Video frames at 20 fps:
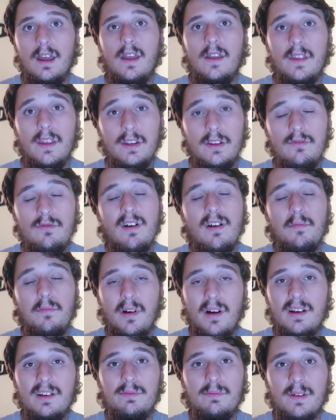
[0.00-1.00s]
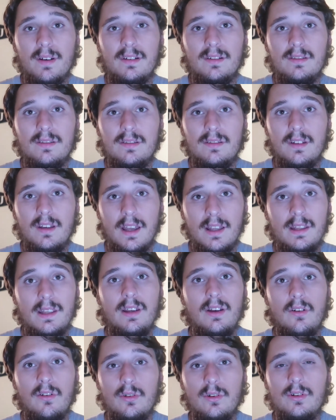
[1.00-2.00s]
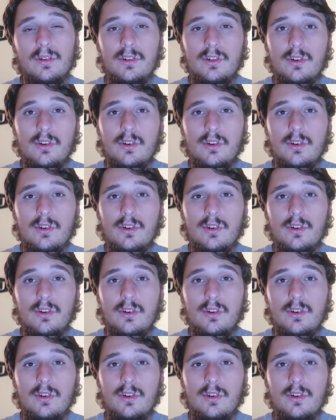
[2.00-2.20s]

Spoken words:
They do have prospects, and they are going to